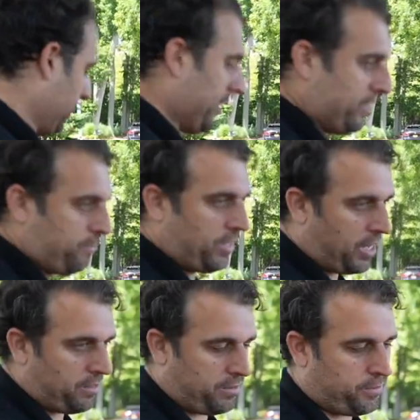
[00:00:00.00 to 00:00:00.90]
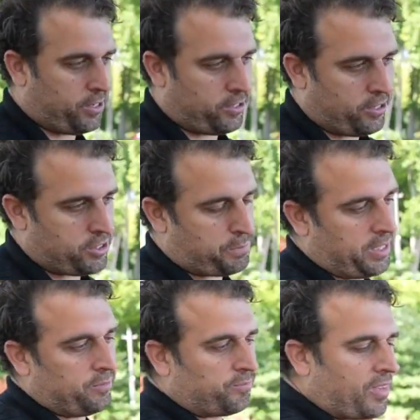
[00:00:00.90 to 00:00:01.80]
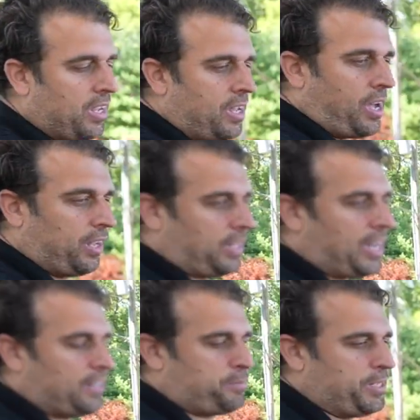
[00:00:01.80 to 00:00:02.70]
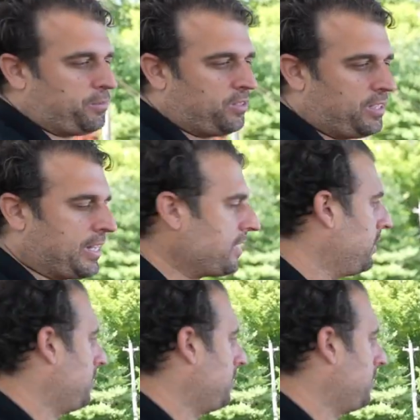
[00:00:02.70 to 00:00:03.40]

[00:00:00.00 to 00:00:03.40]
by the photos, but a lot of people, and that's a